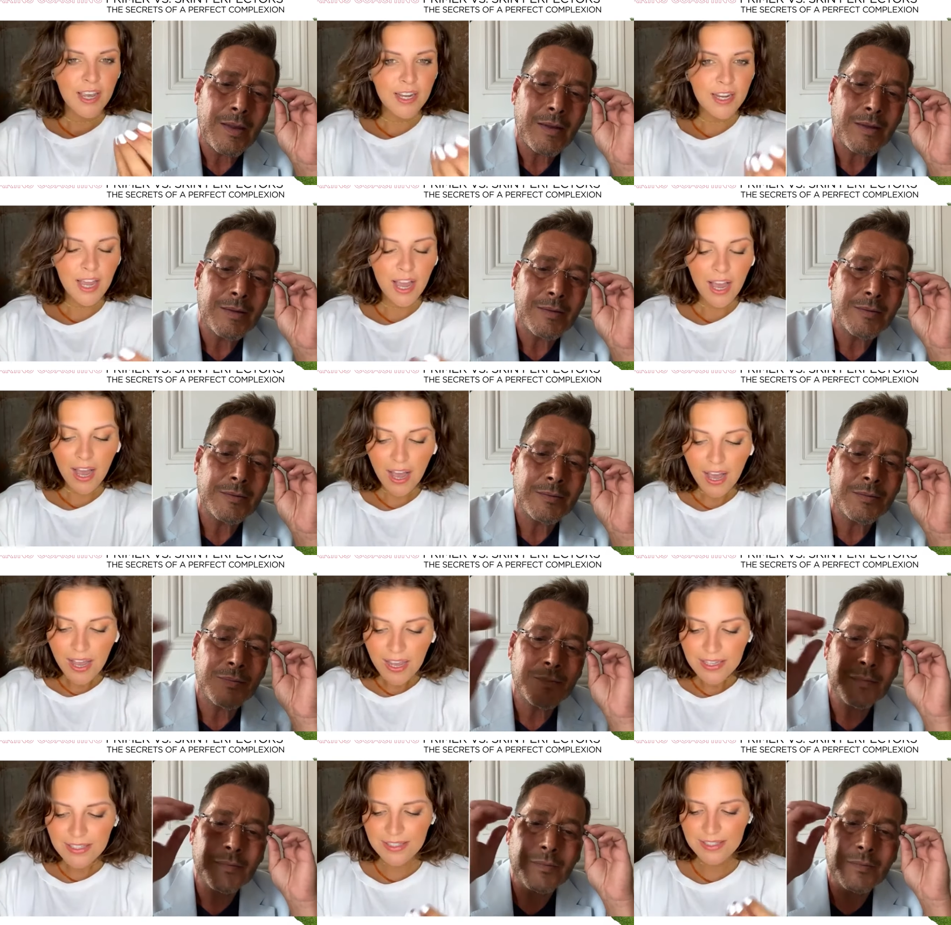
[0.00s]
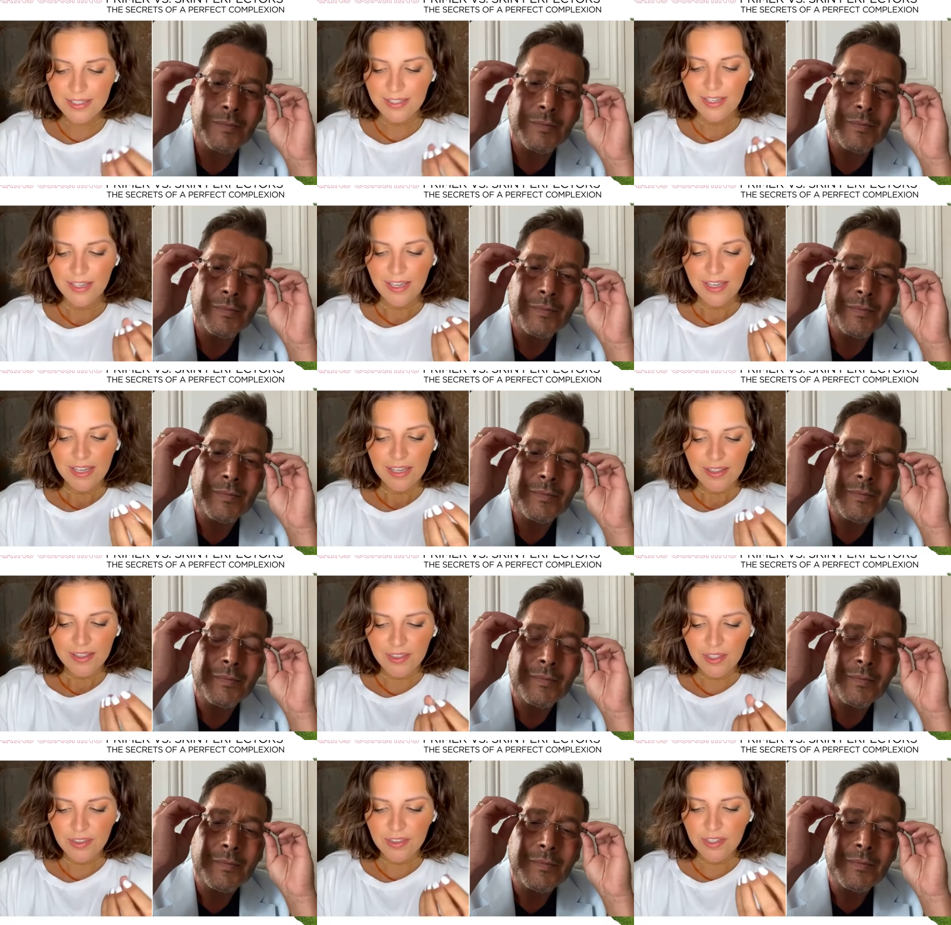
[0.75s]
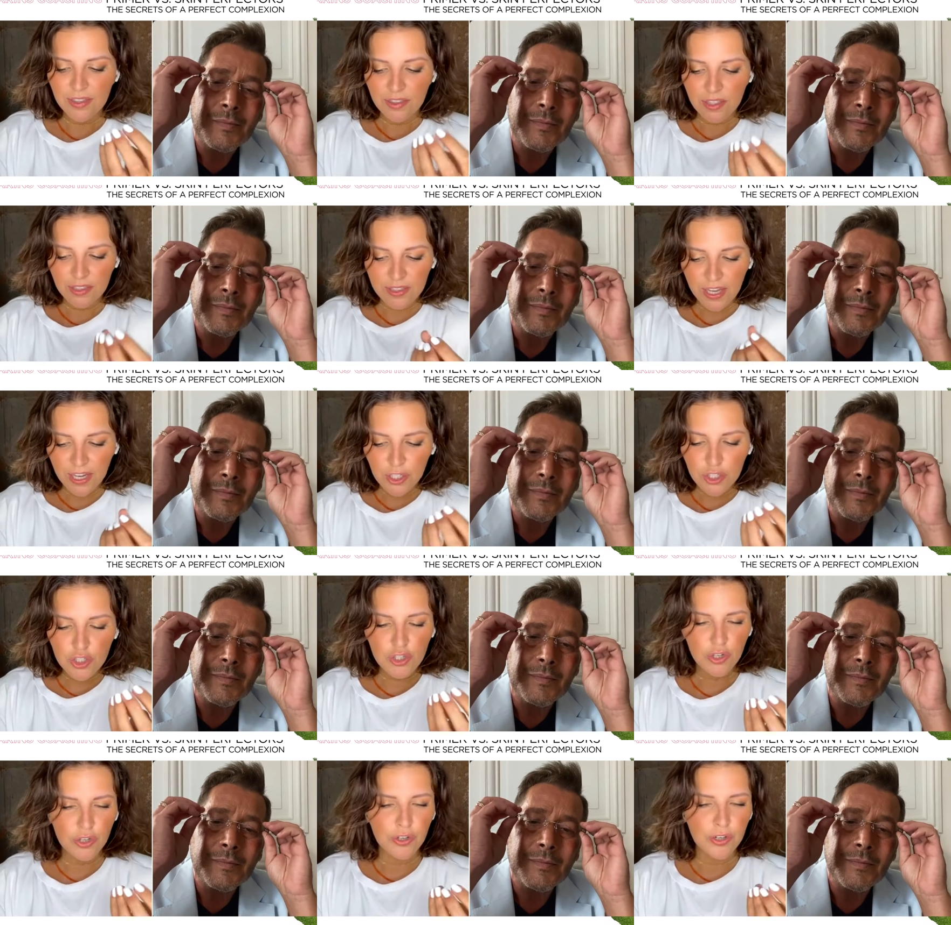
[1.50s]
Speaker 1: and as the, the, the
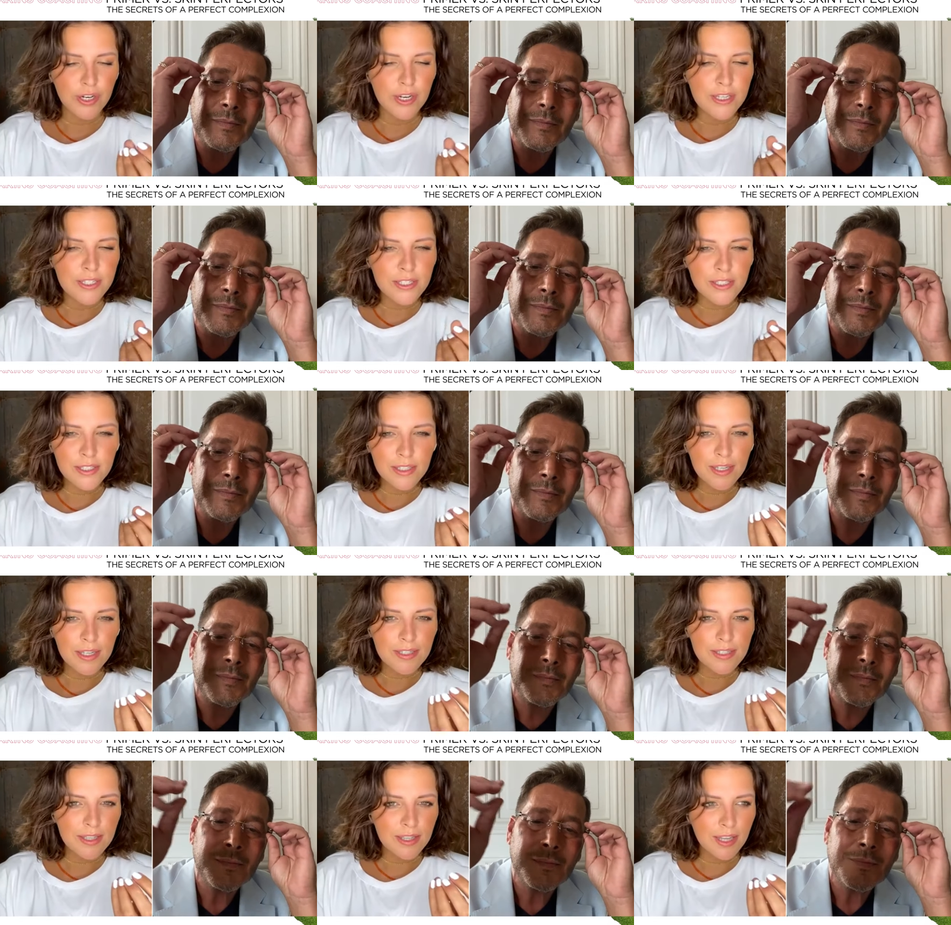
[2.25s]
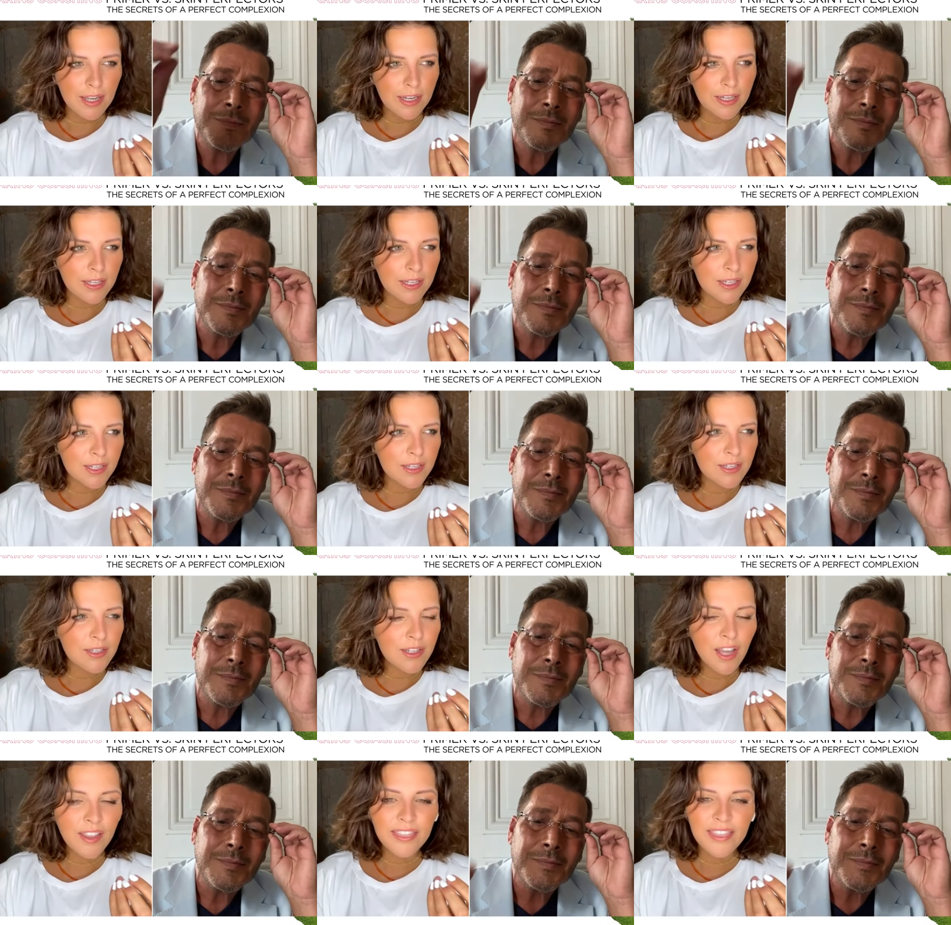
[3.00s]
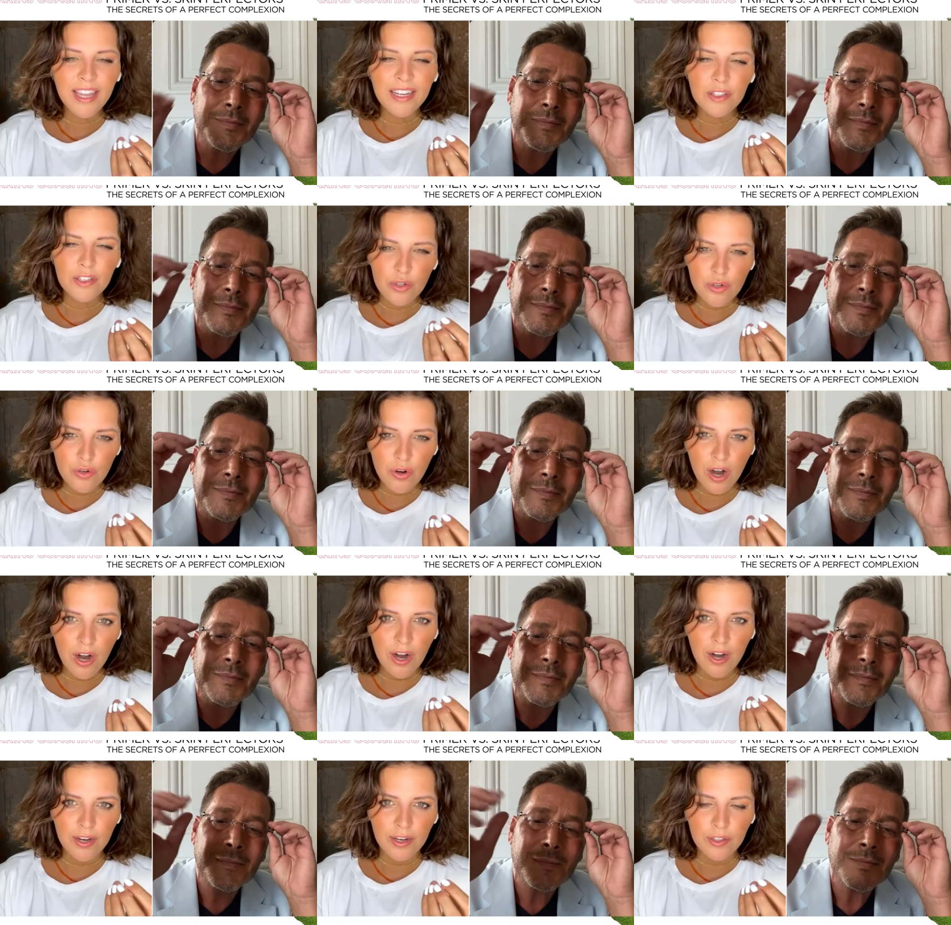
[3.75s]
texture is is like not that
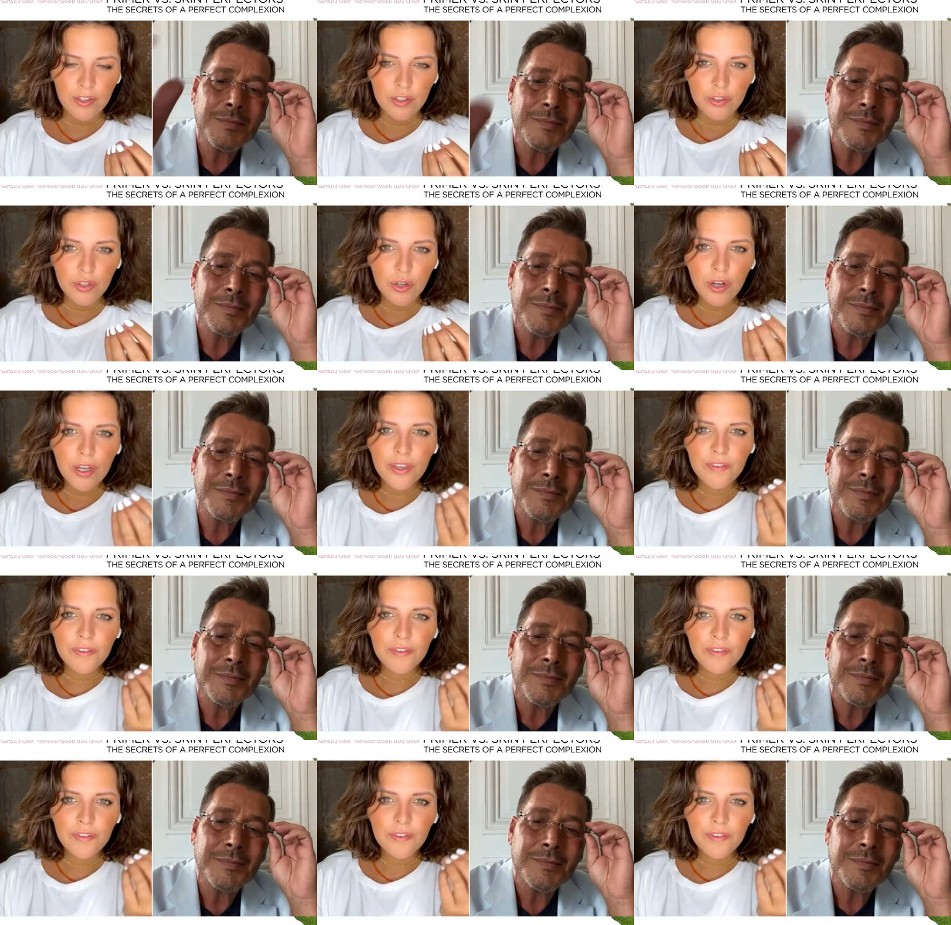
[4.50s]
dry, you know,